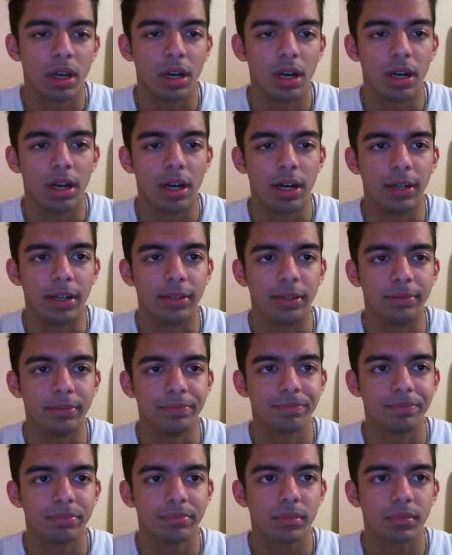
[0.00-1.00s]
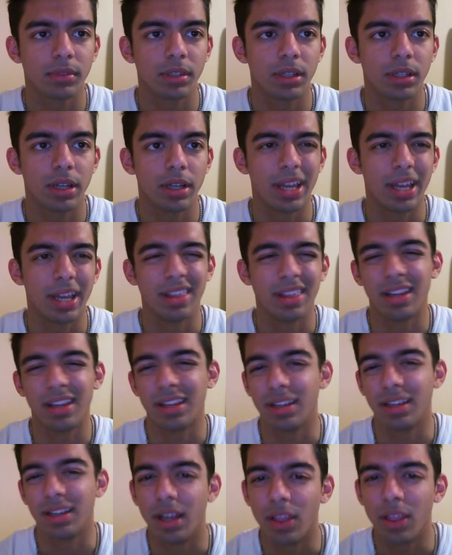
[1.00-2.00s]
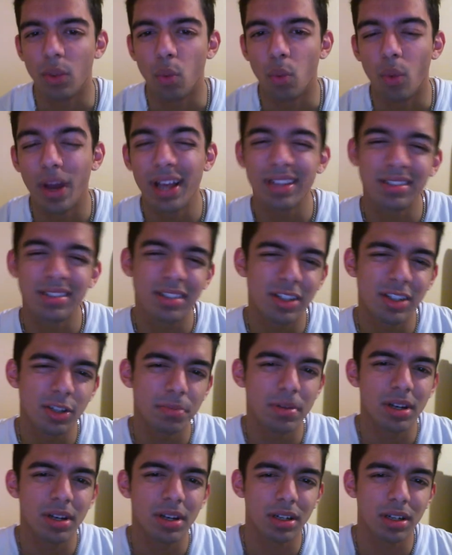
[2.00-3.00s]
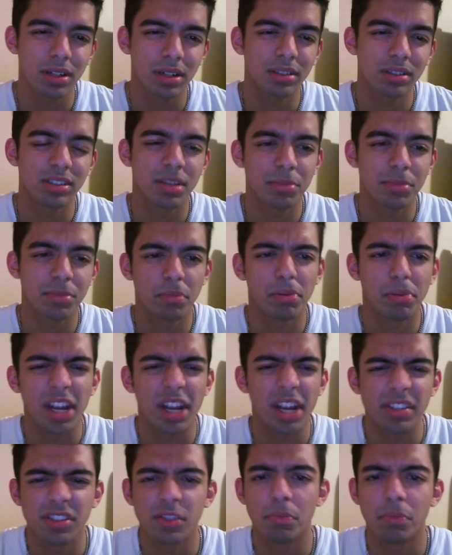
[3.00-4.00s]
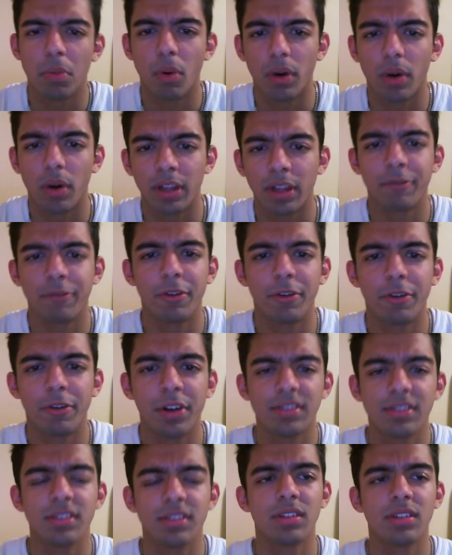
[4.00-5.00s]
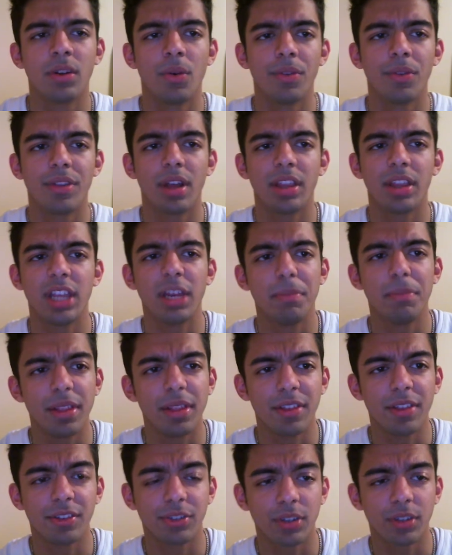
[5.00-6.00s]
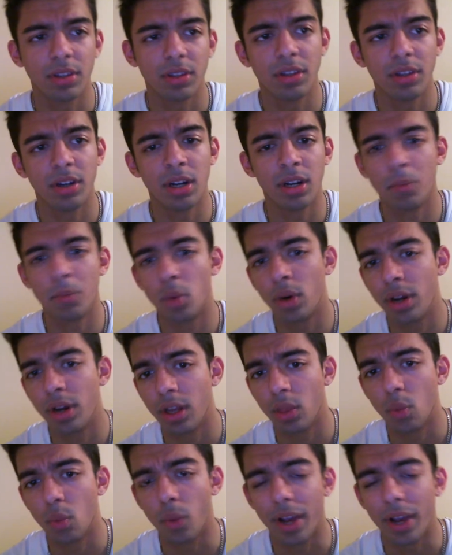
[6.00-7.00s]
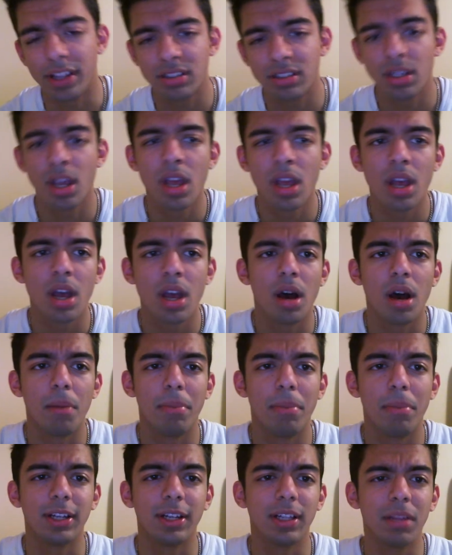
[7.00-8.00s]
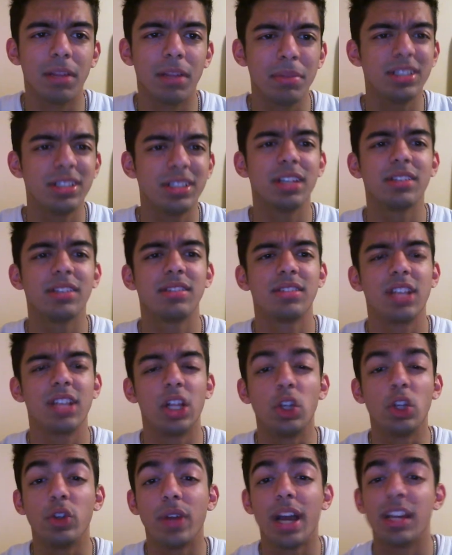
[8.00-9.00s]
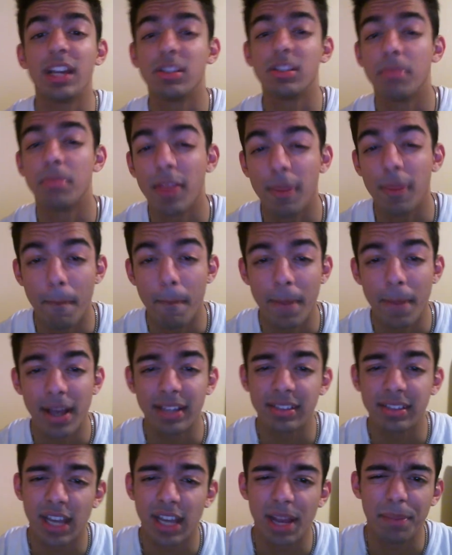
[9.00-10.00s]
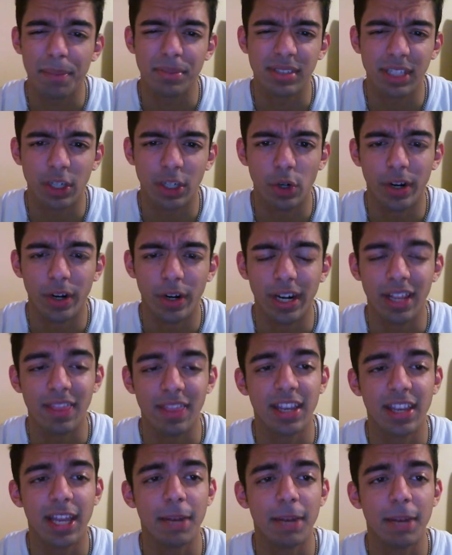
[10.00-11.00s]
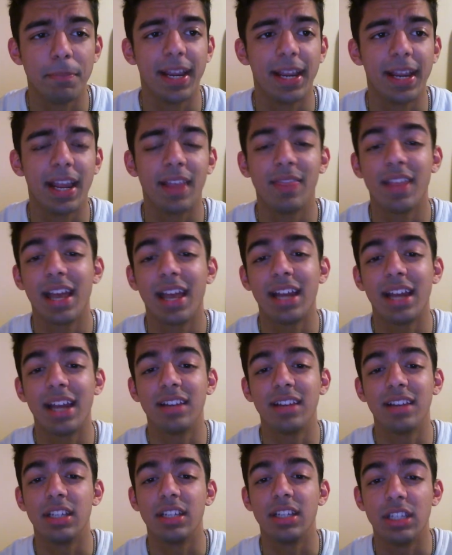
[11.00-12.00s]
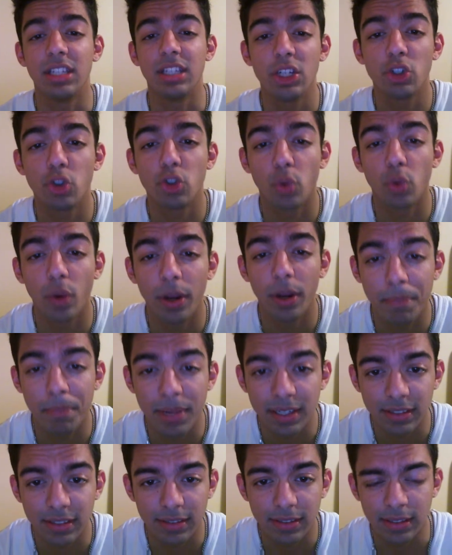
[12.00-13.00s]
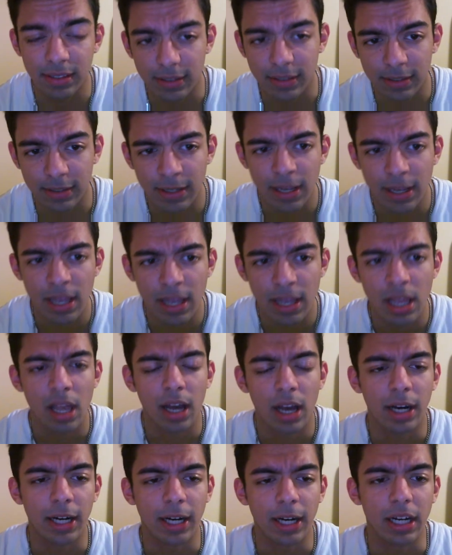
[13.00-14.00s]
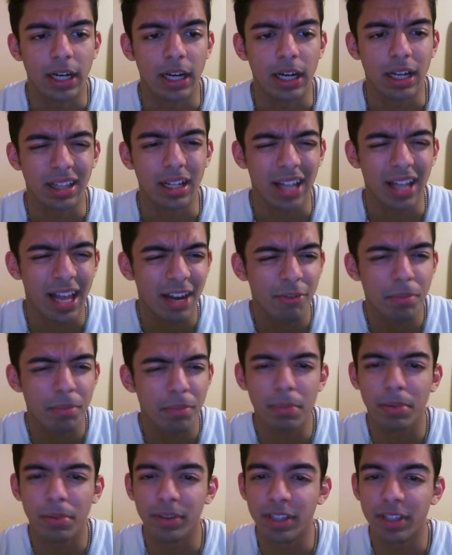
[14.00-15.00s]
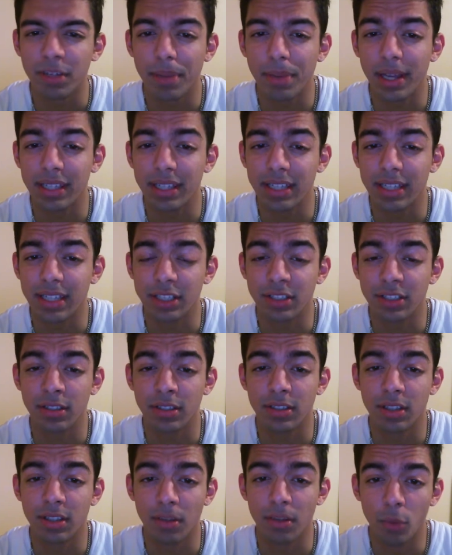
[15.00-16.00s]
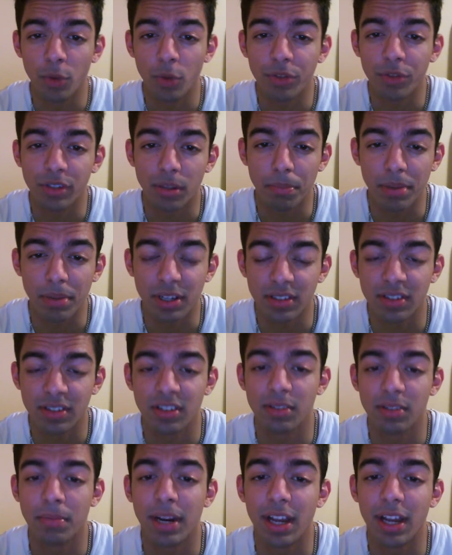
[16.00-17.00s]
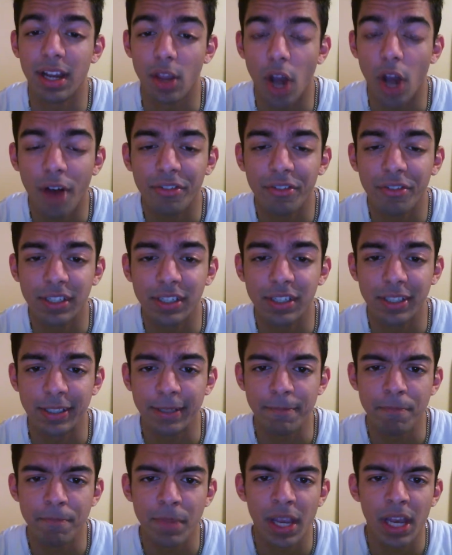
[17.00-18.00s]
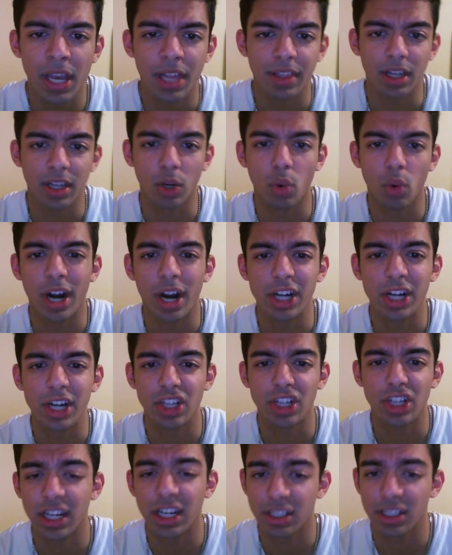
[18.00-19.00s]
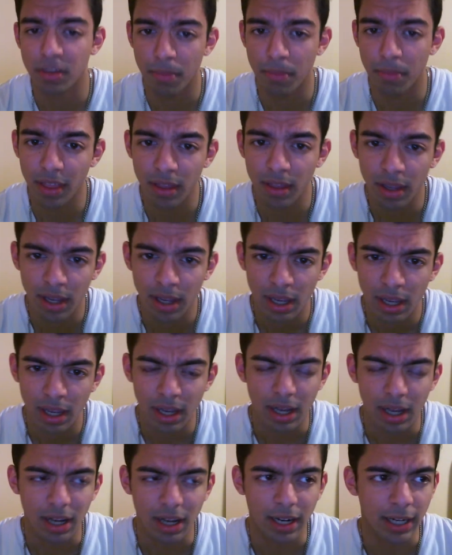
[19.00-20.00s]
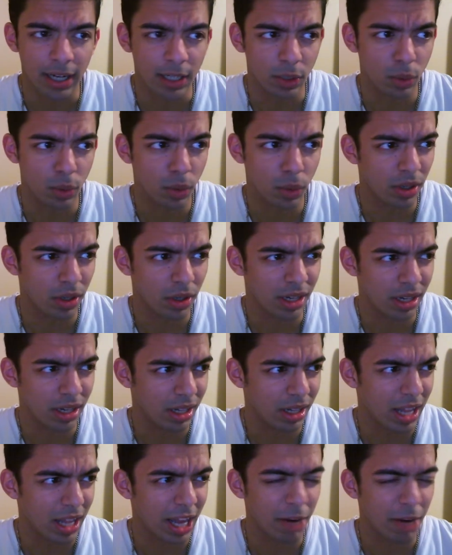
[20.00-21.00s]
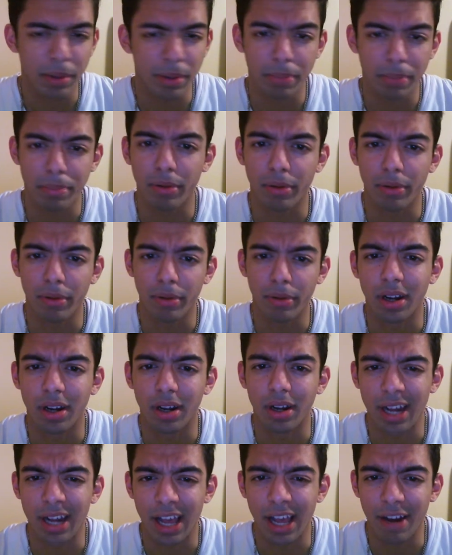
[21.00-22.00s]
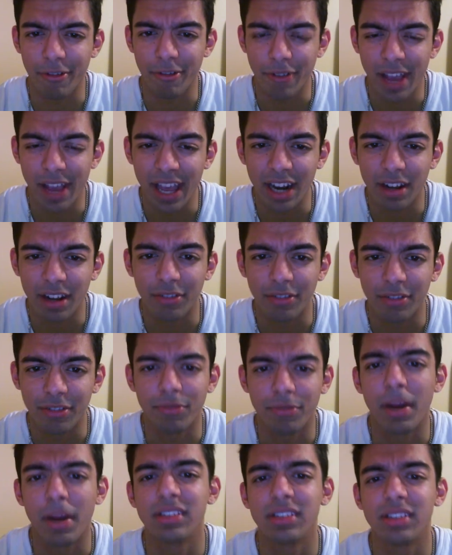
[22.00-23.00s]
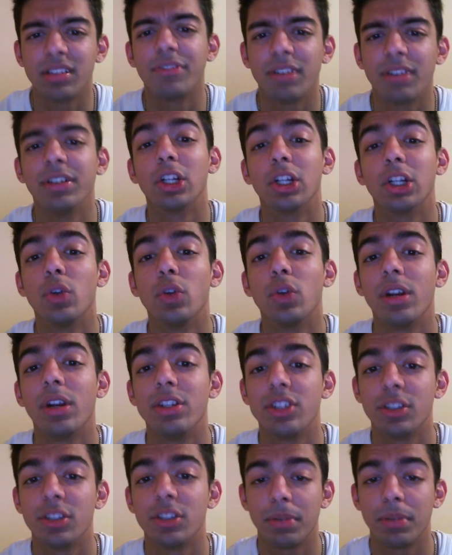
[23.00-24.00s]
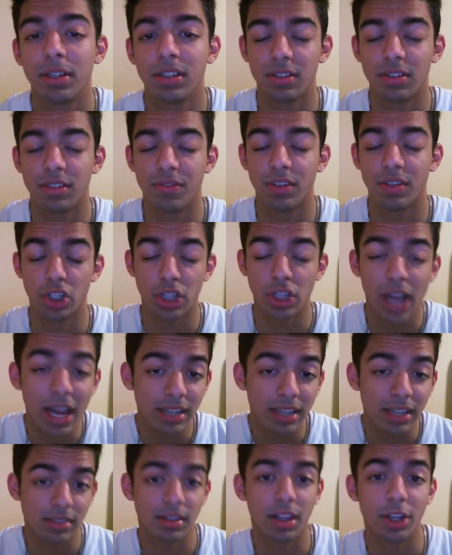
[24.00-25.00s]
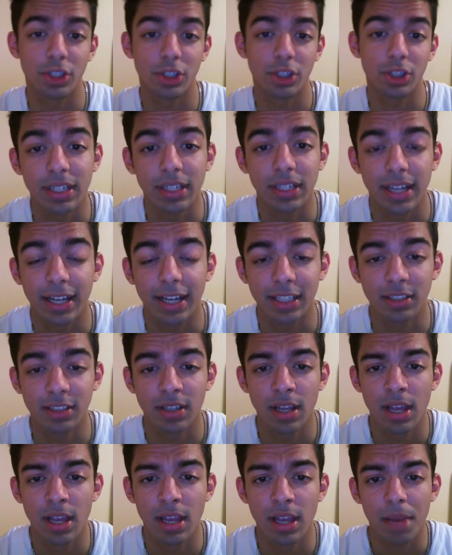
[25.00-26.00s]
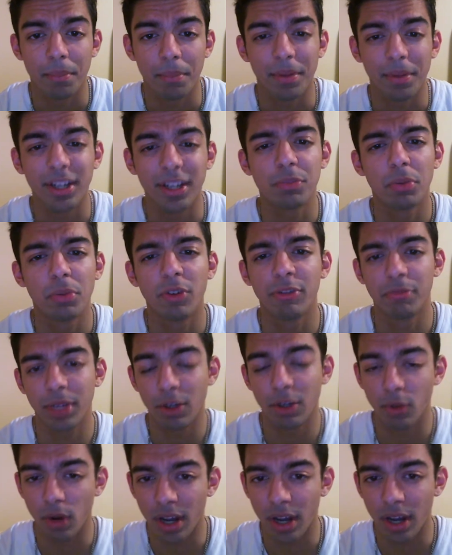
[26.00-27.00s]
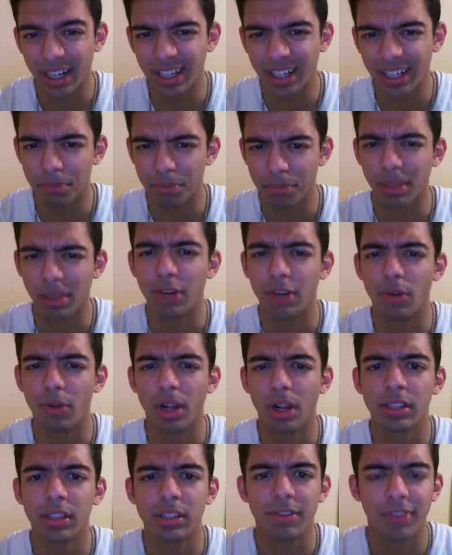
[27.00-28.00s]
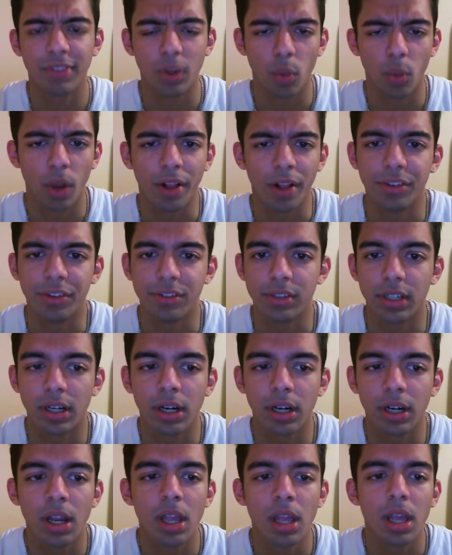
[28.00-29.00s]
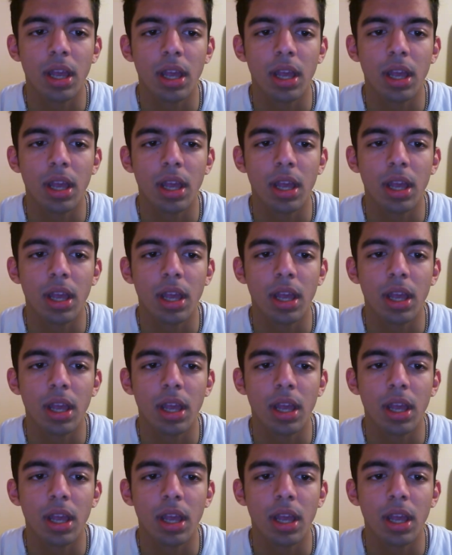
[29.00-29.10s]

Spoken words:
And then in the West, there's been some surprises. Portland, for instance, no one thought they'd be this good. They're number one in the West. But let me just tell you guys about the best-kept secret in the NBA, and that is the Detroit Pistons. A lot of people didn't pay attention to the moves the Pistons made in the offseason. They acquired Josh Smith, who a lot of people are not a fan of, myself included, just because of the shot selection he takes. But he's proven me wrong and played relatively well this year.